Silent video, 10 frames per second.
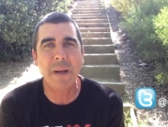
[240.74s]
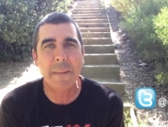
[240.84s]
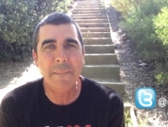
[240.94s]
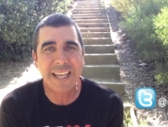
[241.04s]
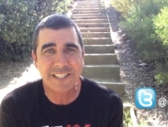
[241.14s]

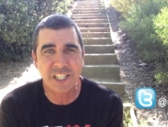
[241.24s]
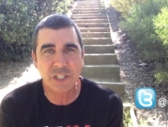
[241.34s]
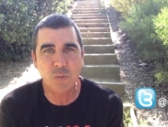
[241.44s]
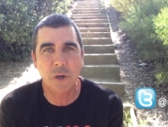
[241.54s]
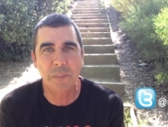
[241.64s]
my
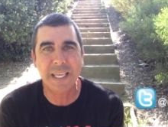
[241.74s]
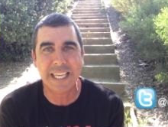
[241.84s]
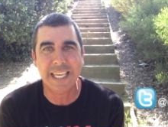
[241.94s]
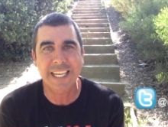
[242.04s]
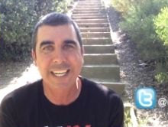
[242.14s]
message will
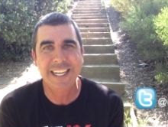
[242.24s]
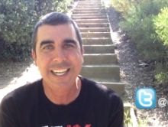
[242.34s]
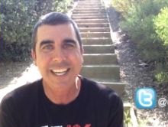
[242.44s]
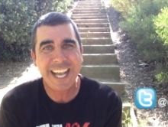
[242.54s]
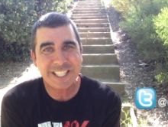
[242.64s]
be.
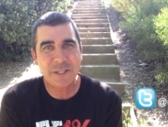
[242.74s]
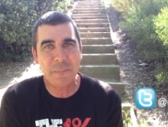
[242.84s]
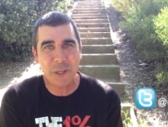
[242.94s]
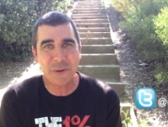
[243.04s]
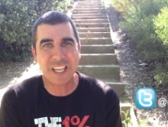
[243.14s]
That's the
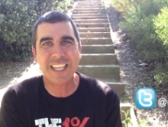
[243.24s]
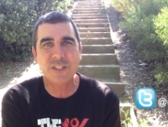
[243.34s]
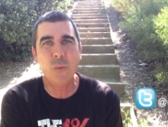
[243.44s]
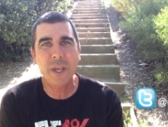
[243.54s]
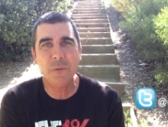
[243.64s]
beauty.
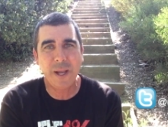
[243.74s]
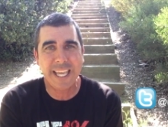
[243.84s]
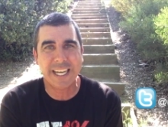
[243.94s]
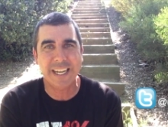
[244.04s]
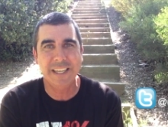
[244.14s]
It's a
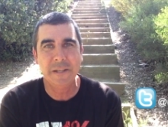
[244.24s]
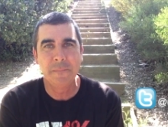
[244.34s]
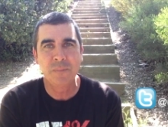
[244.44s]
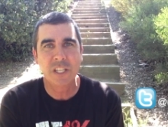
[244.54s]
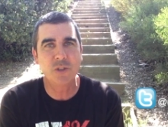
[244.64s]
win-win.
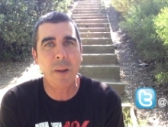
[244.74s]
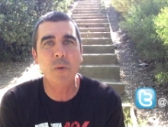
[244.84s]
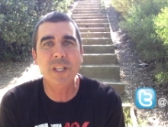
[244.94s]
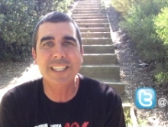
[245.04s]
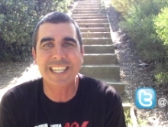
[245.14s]
So I'm
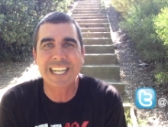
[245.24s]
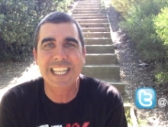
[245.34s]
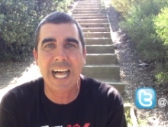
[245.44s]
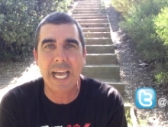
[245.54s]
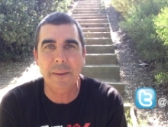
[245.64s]
willing to
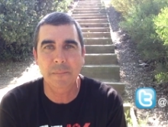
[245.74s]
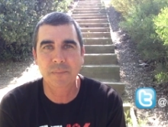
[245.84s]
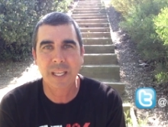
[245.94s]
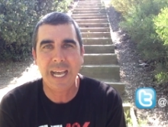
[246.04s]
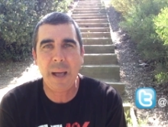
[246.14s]
climb.
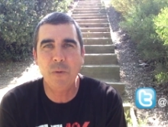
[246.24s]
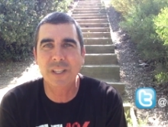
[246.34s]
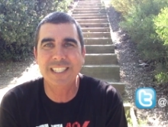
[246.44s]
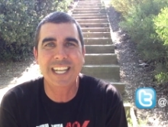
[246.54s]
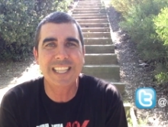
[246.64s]
I'm
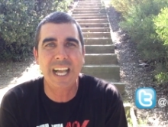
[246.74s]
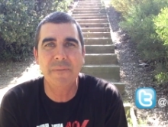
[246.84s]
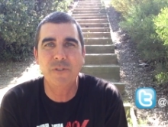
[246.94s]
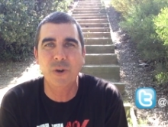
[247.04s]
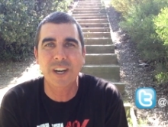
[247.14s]
willing to
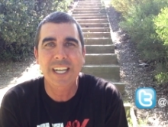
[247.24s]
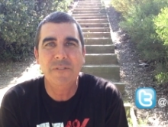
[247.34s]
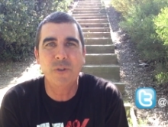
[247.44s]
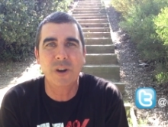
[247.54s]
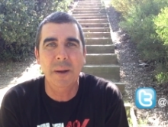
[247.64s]
climb for
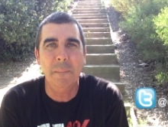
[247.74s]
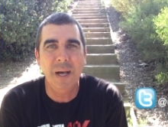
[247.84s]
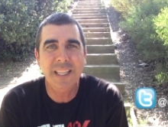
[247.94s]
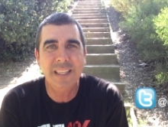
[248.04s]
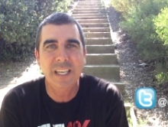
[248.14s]
a
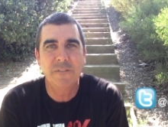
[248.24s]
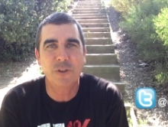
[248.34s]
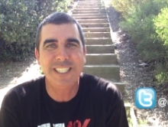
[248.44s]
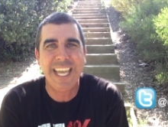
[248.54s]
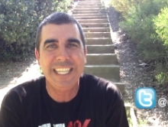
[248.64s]
month,
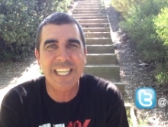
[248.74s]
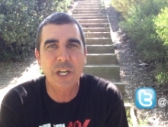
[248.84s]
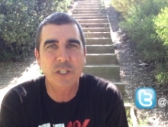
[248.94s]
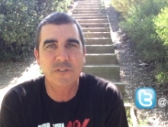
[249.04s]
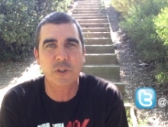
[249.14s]
for 10
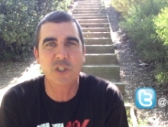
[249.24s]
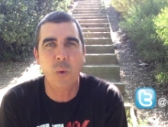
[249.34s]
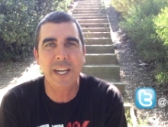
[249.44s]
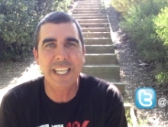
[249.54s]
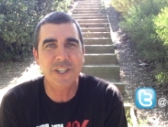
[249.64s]
years, for
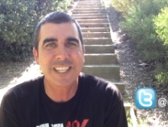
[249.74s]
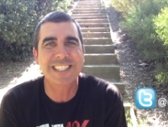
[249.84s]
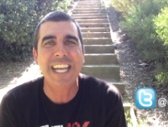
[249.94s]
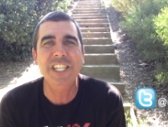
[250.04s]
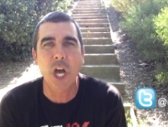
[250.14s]
20 years,
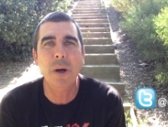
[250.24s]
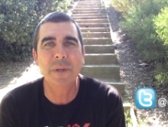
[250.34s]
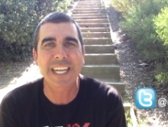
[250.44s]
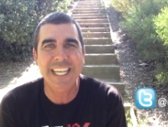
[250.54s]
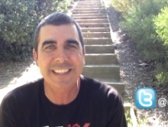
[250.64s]
because I know
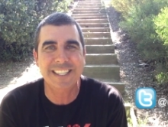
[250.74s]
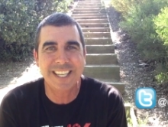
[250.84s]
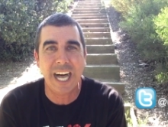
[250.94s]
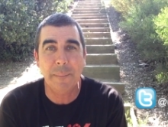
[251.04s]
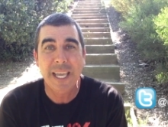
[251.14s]
I'm going to hit the
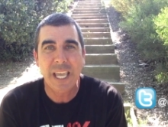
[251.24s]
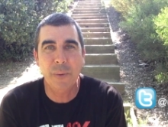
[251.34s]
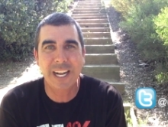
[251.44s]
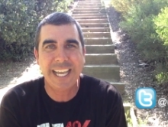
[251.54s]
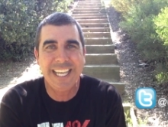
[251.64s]
top.
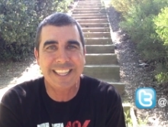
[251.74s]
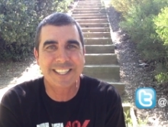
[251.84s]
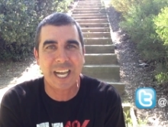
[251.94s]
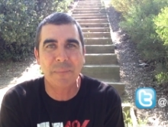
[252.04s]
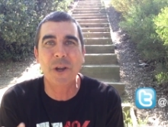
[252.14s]
And when I hit
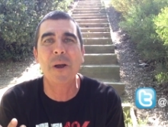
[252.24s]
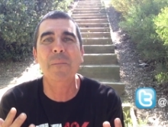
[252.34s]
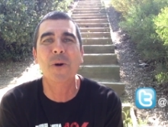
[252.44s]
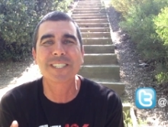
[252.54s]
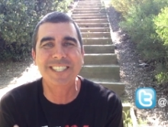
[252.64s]
the top, there are
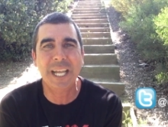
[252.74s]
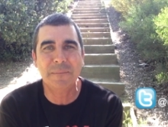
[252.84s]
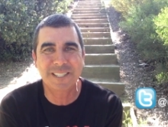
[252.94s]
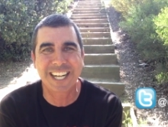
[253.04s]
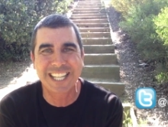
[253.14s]
more
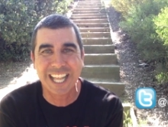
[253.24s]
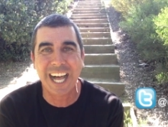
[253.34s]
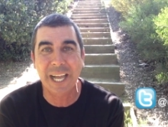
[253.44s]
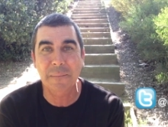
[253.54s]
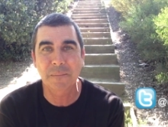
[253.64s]
steps to
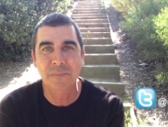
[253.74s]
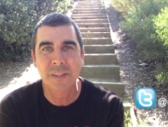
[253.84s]
climb.